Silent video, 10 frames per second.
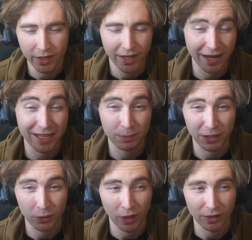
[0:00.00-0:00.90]
It has been
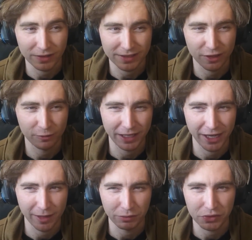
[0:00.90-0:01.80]
a while since I've been
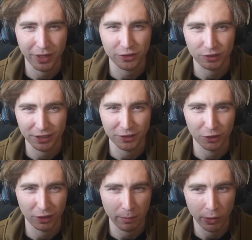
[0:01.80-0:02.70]
able to actually, you
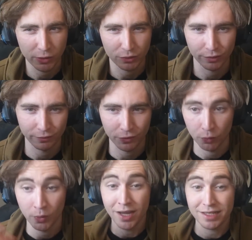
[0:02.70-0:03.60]
know, like post a
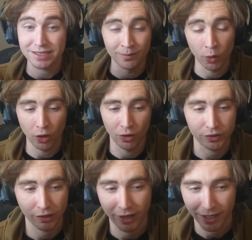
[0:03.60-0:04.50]
review somewhat on
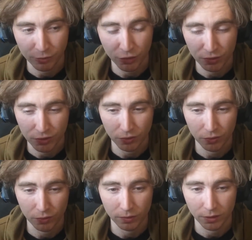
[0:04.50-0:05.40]
time due
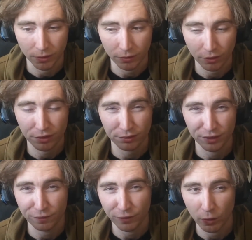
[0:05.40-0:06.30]
to, you know, the 3
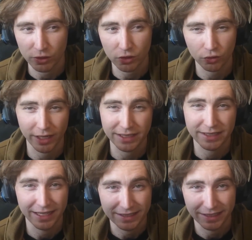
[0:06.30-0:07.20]
false strikes
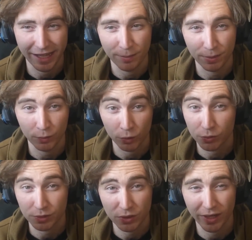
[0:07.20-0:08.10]
that did happen, which
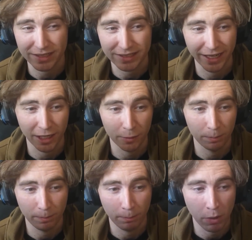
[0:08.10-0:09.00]
was quite sad,
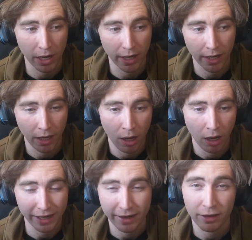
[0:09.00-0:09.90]
but
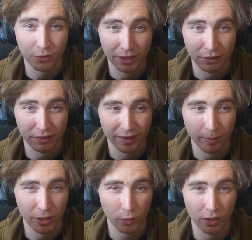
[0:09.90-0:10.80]
I can't do anything
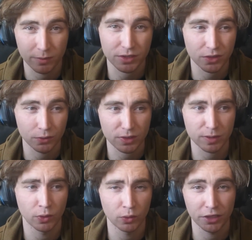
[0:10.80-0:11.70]
about it while I'm still
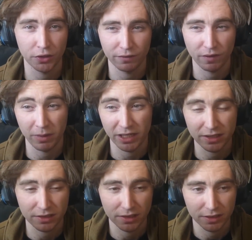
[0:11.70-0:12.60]
small. I don't have the money
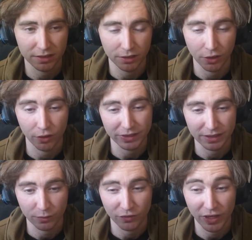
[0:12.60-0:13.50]
to, you know, obviously
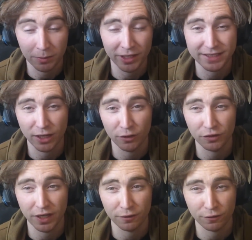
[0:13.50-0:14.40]
defend myself
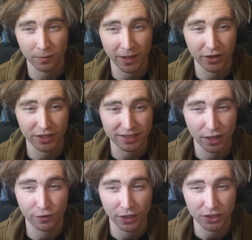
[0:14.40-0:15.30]
yet from that kind of
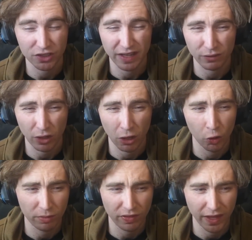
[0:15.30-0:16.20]
stuff. And I just have to
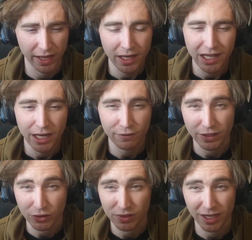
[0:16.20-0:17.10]
hope that if they
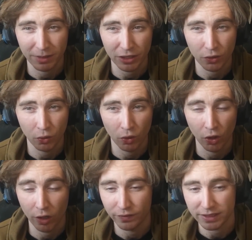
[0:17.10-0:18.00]
do take me to court,
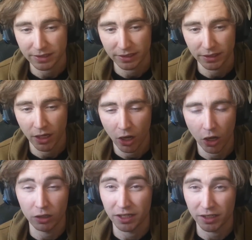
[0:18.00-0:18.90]
obviously
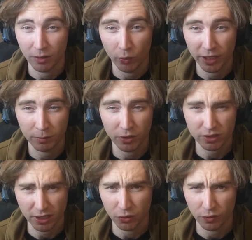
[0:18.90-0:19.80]
I'll end up winning, because
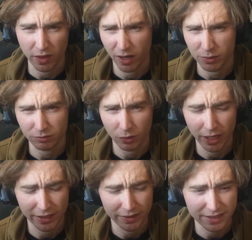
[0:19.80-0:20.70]
I knew that I was
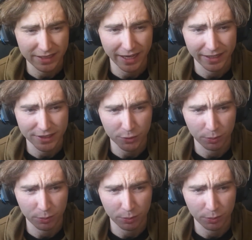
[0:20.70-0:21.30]
right in this case.